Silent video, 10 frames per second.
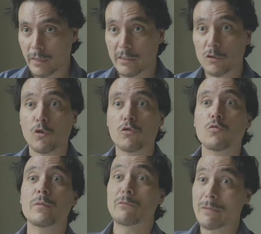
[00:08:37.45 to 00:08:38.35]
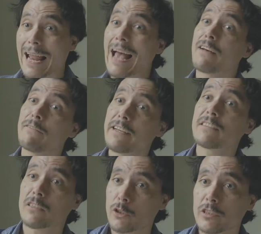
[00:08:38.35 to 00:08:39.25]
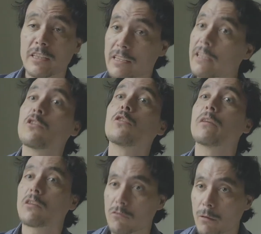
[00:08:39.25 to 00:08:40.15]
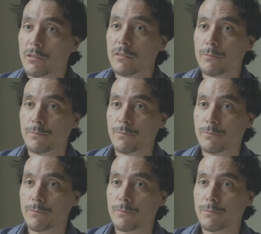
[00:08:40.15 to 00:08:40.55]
is going to be reliably executed. It cannot be corrupted.